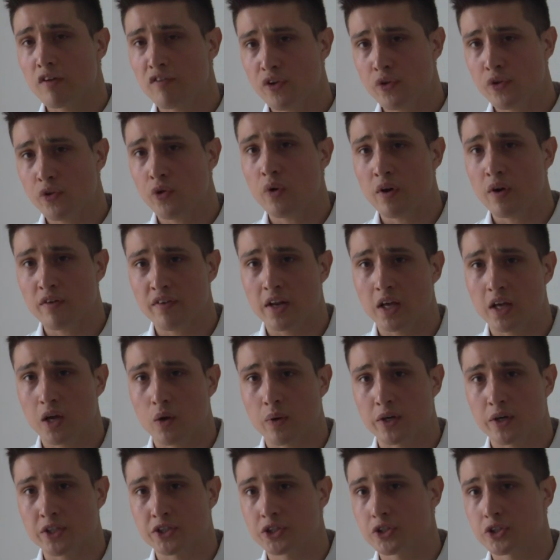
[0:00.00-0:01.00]
If you do have
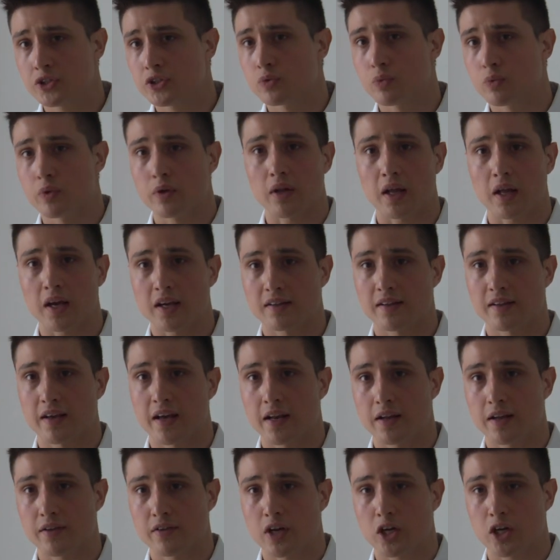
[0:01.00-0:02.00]
any questions, would
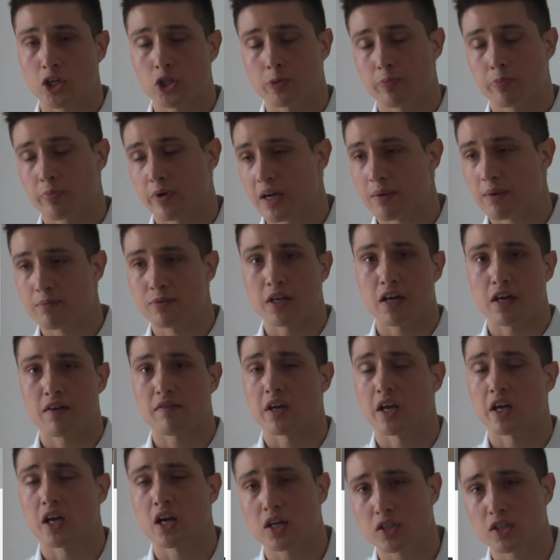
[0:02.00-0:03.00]
like to get in touch, perhaps
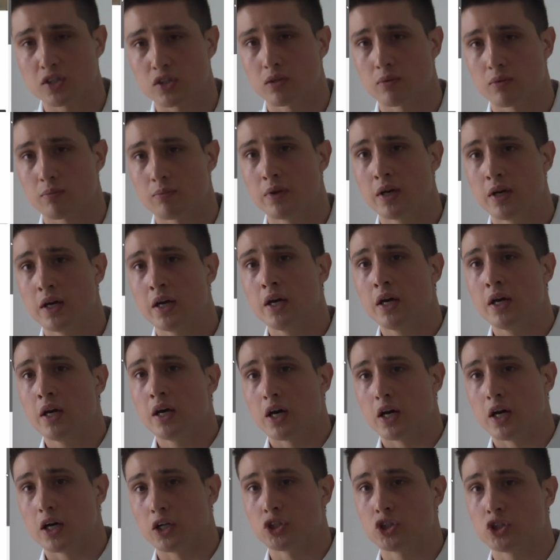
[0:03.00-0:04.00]
have a custom
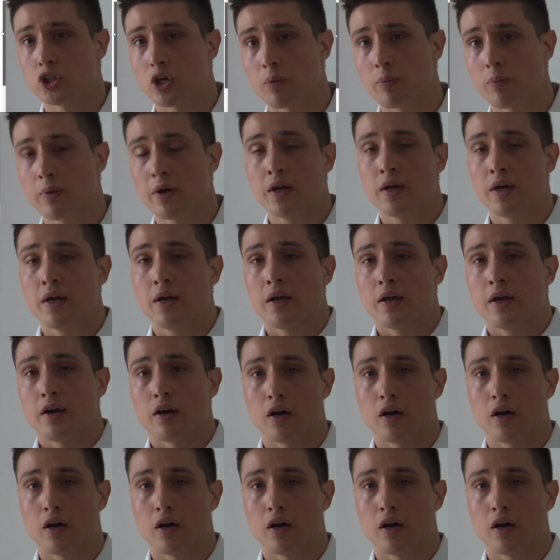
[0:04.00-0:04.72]
uh, job